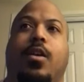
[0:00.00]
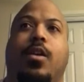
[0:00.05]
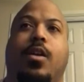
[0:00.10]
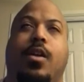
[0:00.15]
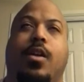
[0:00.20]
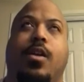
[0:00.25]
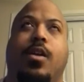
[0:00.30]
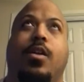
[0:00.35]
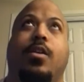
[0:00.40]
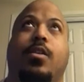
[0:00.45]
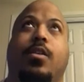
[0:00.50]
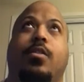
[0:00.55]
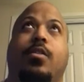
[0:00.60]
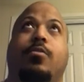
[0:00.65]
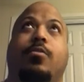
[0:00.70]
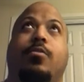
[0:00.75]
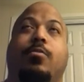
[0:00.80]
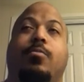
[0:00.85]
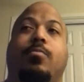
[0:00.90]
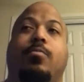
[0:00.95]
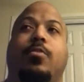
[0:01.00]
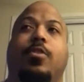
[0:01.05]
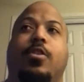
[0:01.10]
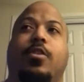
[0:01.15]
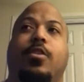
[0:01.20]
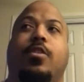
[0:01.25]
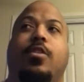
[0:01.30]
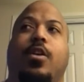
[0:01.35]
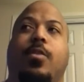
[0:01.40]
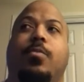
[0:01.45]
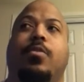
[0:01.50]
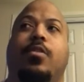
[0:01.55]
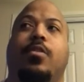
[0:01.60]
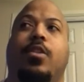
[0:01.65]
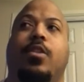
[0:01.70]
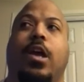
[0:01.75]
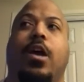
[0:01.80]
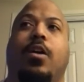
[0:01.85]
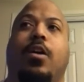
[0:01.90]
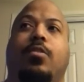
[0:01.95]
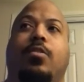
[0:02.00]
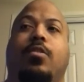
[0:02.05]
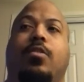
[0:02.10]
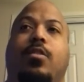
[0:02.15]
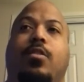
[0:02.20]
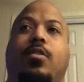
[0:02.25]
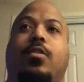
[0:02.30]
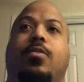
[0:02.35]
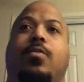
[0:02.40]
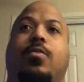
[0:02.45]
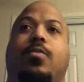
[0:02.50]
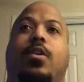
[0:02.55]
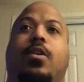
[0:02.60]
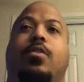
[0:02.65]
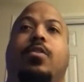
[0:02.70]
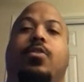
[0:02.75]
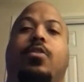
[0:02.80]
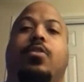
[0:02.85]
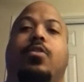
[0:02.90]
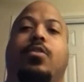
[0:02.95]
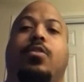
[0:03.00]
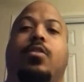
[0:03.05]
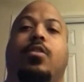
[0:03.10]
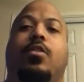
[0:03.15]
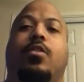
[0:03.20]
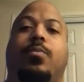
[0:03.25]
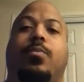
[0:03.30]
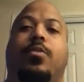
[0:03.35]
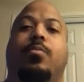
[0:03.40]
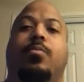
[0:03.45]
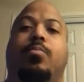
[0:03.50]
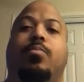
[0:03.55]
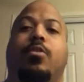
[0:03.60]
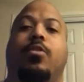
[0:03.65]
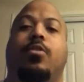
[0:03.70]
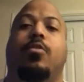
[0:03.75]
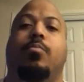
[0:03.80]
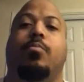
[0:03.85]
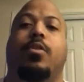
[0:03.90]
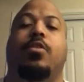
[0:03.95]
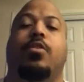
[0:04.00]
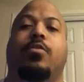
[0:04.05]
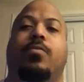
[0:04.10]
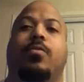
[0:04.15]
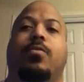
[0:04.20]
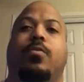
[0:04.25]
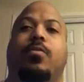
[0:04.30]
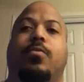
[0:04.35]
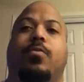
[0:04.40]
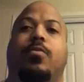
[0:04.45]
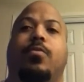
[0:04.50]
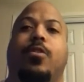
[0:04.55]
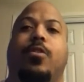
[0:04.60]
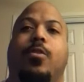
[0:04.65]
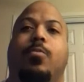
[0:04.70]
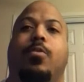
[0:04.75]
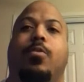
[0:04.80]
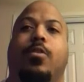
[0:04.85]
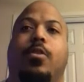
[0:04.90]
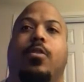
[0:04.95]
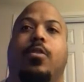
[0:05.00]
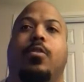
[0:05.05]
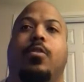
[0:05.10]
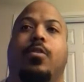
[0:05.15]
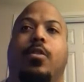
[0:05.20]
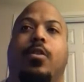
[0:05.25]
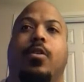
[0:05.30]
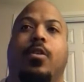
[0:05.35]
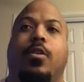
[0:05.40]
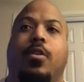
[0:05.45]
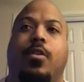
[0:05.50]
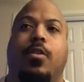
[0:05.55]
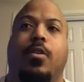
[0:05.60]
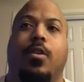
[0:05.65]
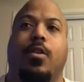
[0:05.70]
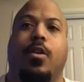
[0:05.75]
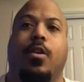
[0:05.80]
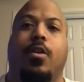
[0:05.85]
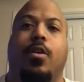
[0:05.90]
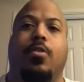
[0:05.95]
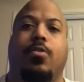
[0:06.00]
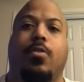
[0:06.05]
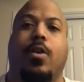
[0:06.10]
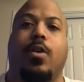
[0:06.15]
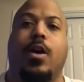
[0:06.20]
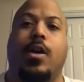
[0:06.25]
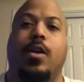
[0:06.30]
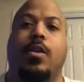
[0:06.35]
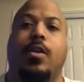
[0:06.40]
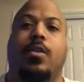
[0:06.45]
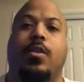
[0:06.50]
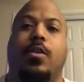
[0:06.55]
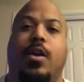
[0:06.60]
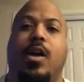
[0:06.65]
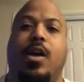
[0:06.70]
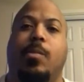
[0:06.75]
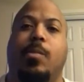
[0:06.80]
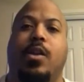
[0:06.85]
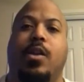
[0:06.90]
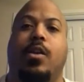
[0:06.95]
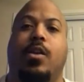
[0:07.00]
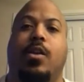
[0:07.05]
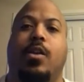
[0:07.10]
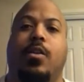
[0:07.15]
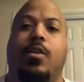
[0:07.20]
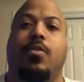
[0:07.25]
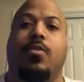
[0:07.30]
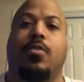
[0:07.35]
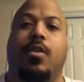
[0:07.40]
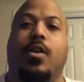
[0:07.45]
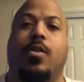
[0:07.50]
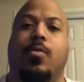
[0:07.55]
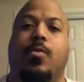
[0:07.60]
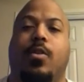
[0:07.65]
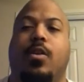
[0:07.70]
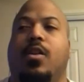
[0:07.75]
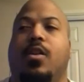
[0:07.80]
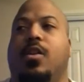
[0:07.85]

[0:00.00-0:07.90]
And when it comes down to this fight, she just hopes to put her best foot forward and, try and dominate Izawa.